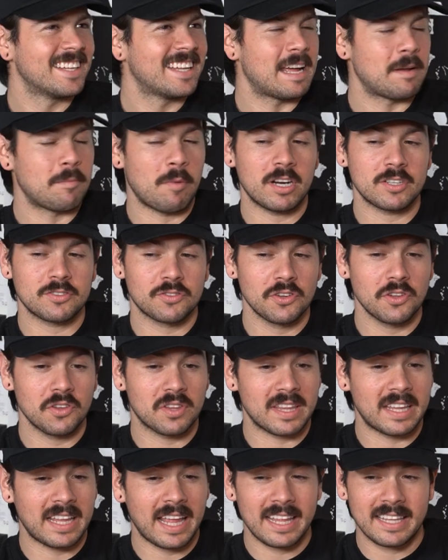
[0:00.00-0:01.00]
And Mosh for Youth,
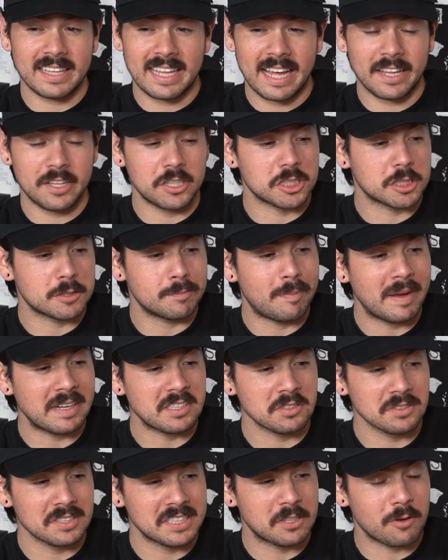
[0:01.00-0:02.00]
they had their
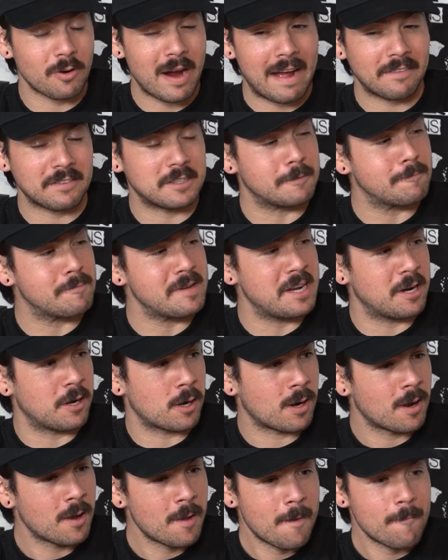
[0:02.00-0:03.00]
specialty crafted
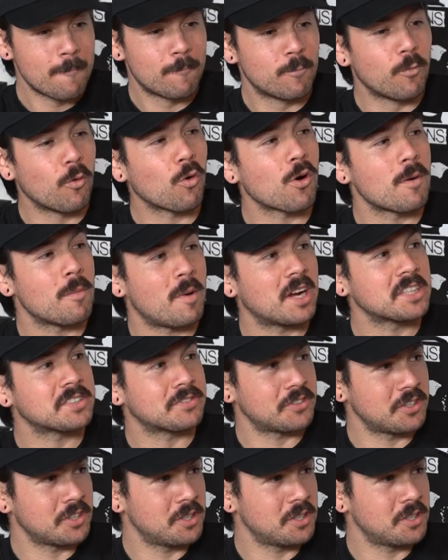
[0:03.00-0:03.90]
beer for Mosh for